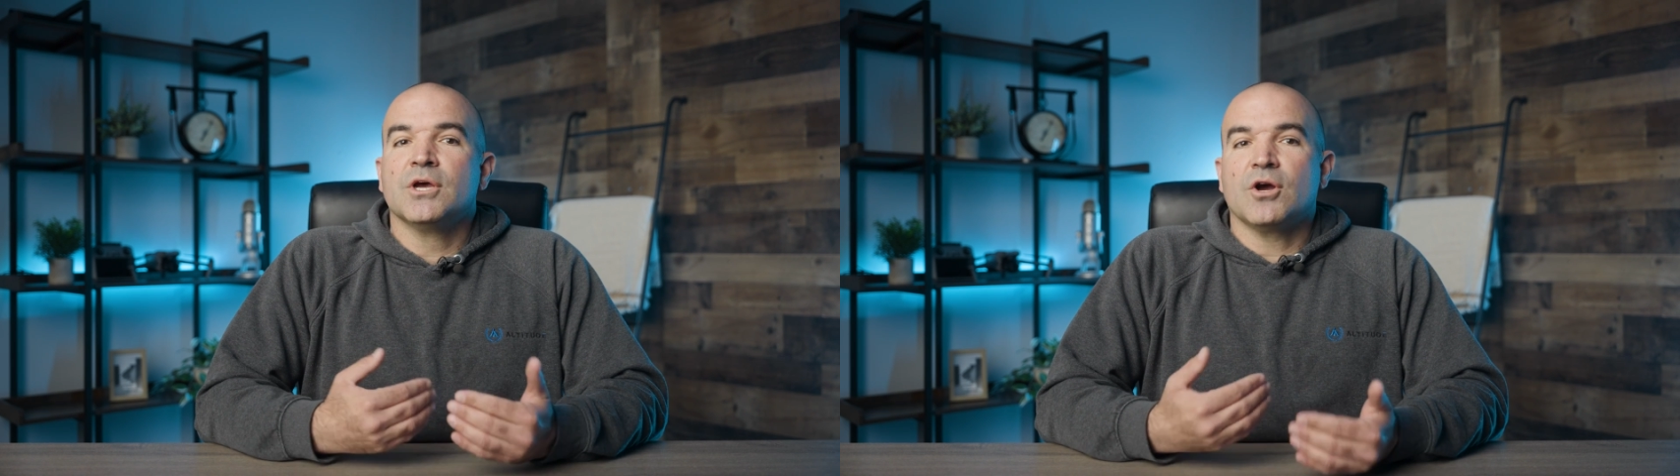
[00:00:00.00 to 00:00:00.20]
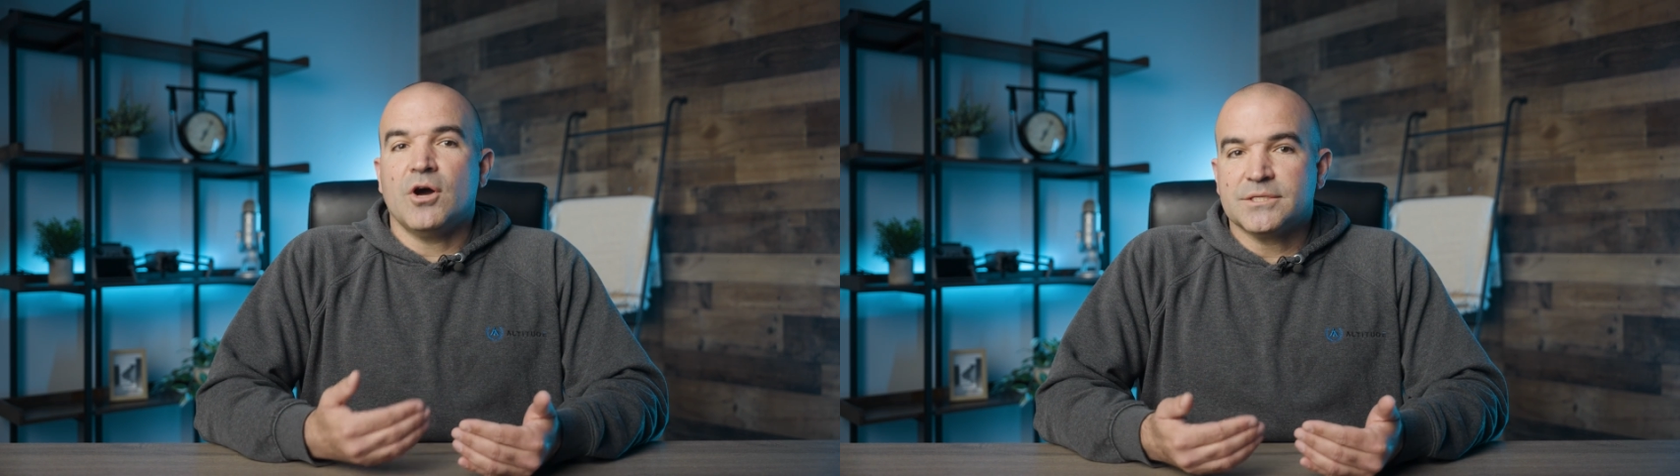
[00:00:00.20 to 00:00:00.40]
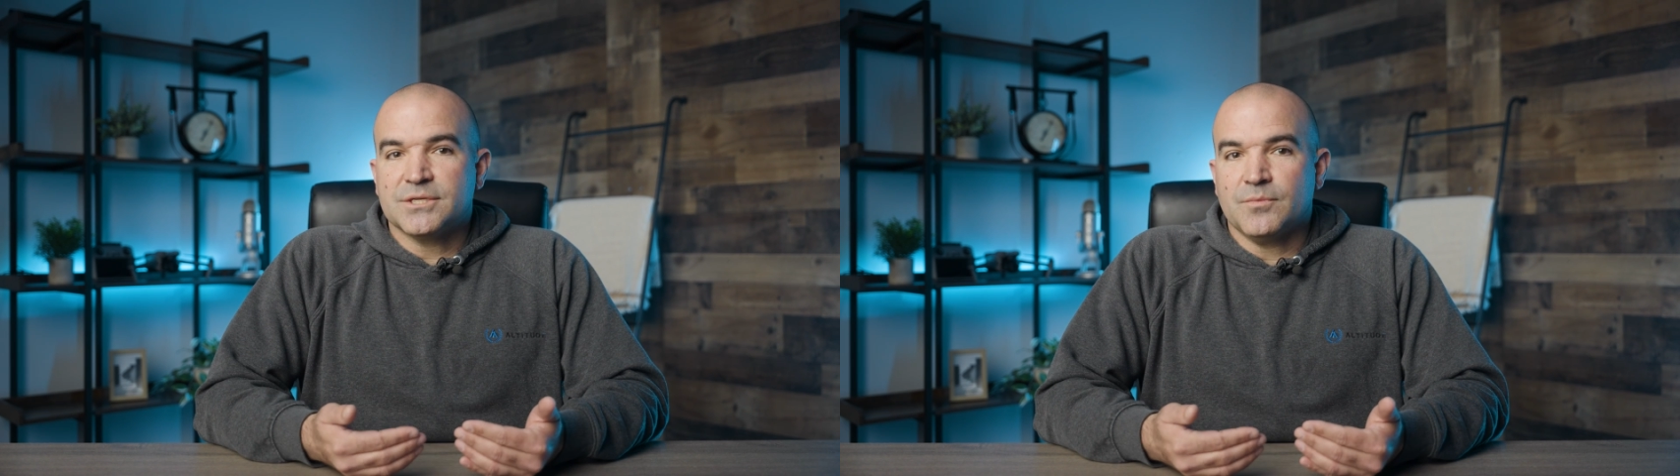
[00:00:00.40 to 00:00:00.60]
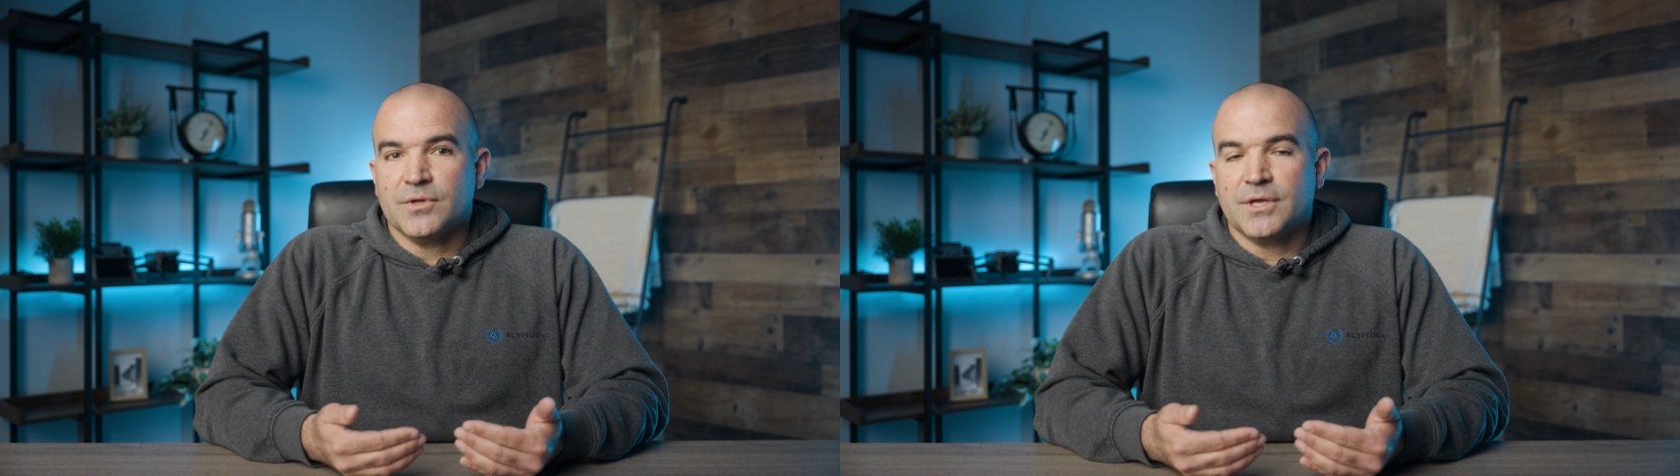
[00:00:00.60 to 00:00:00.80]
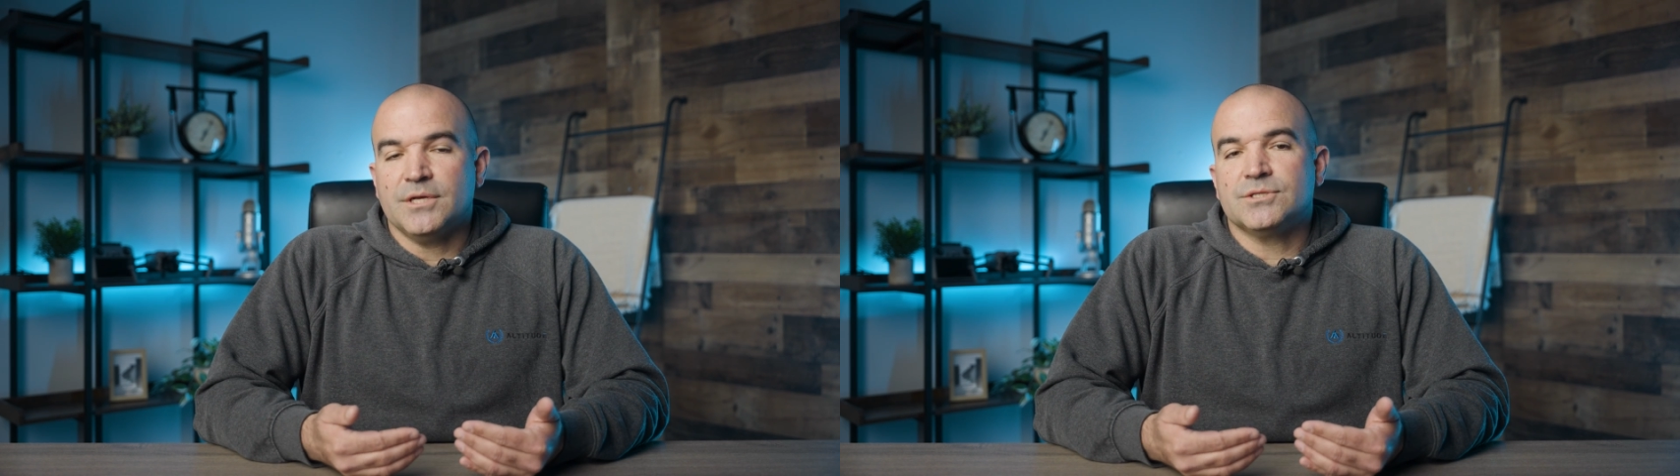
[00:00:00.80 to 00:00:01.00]
cost
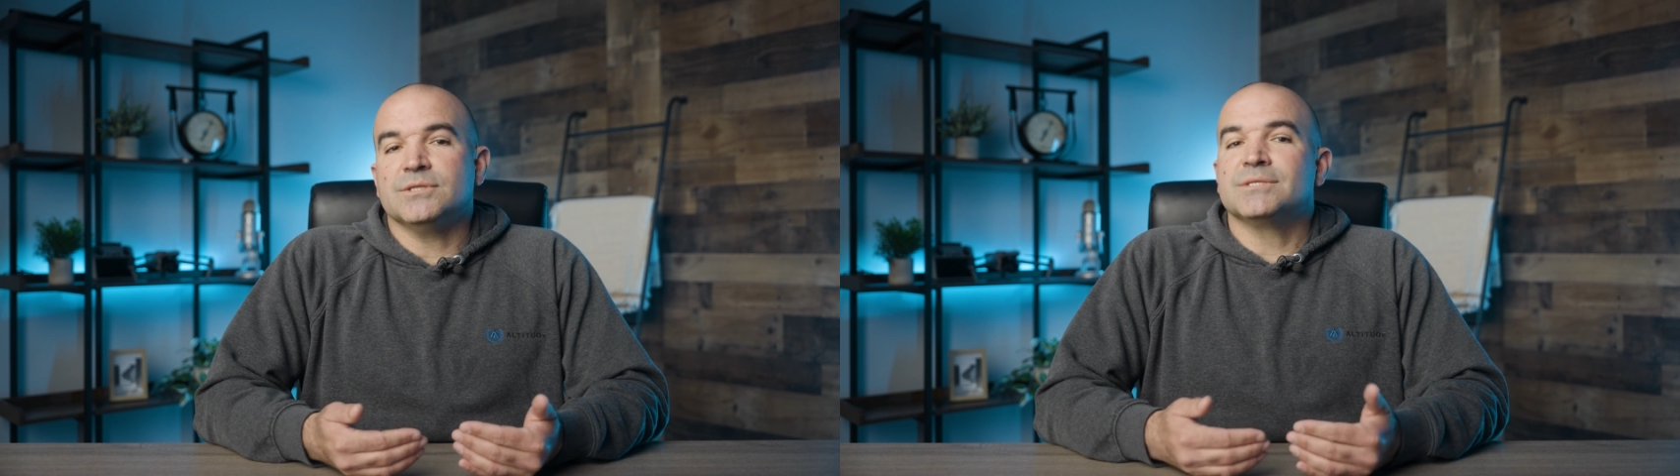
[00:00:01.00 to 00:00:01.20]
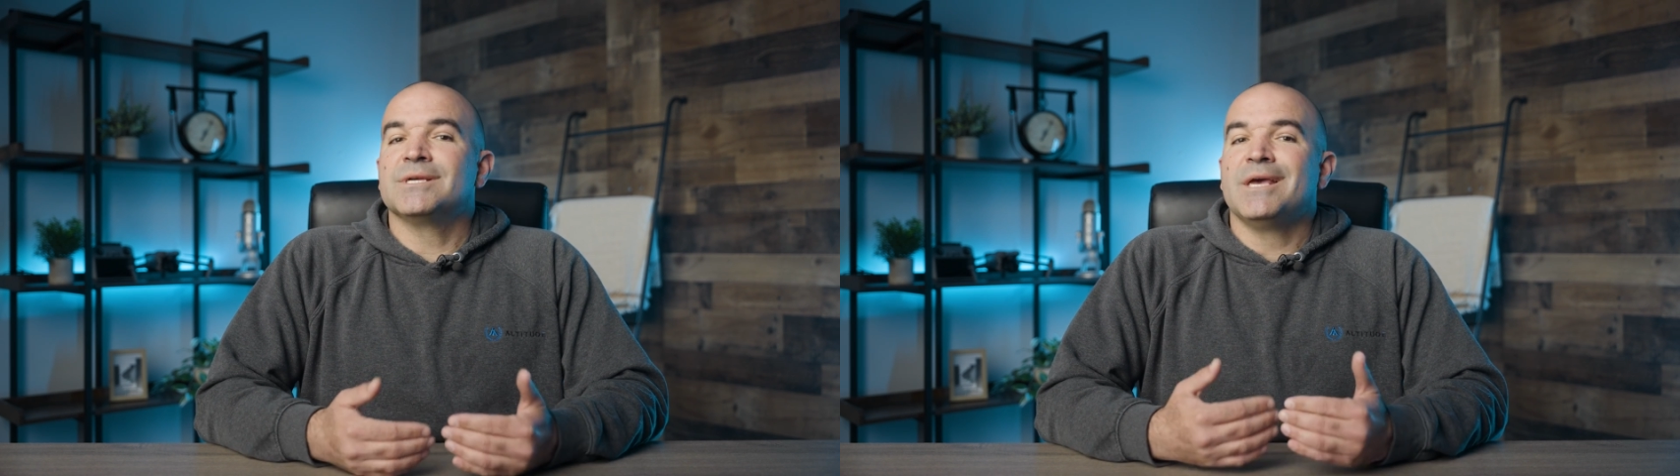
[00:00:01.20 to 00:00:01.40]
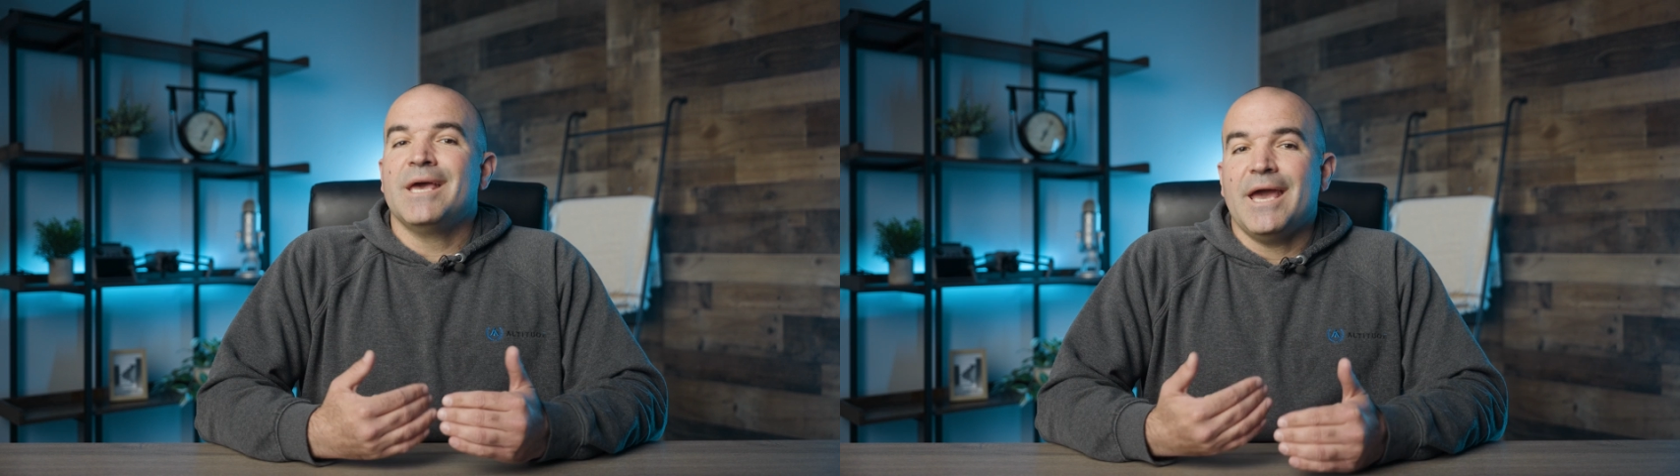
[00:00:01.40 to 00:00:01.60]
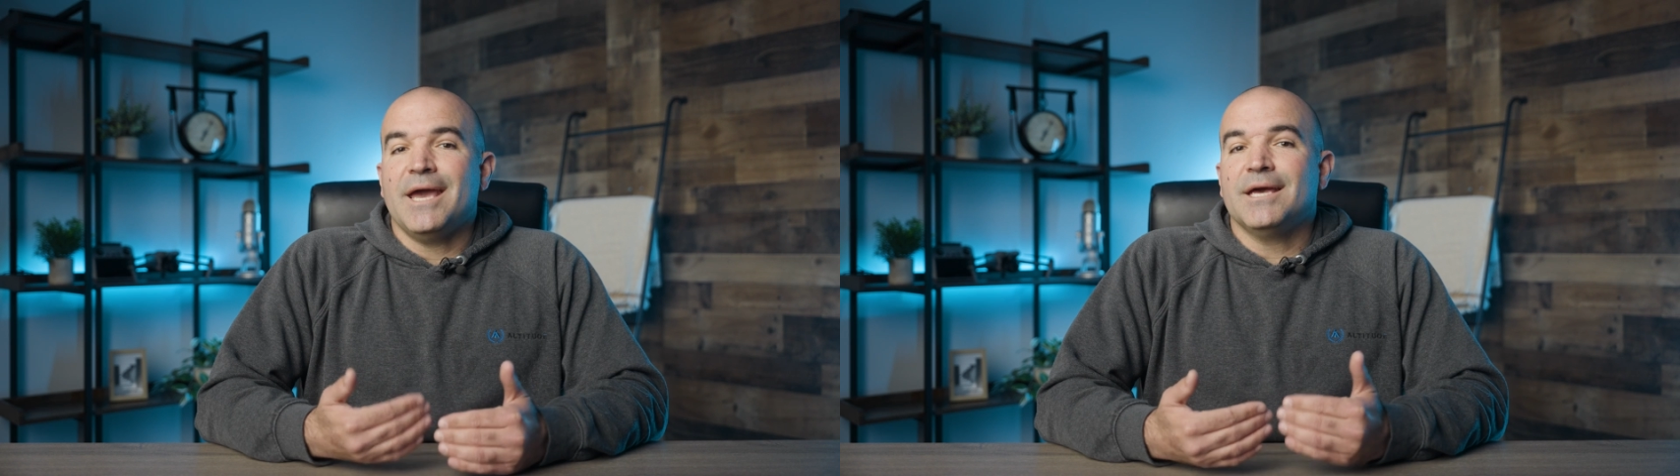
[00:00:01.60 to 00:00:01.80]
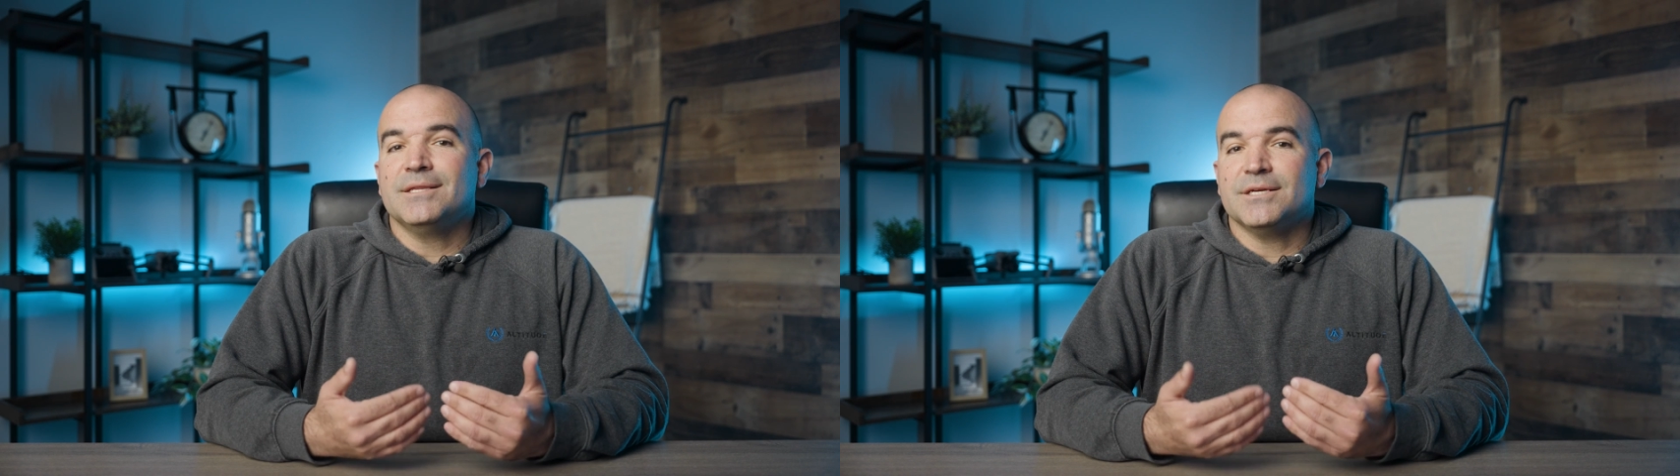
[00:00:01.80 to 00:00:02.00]
implications, and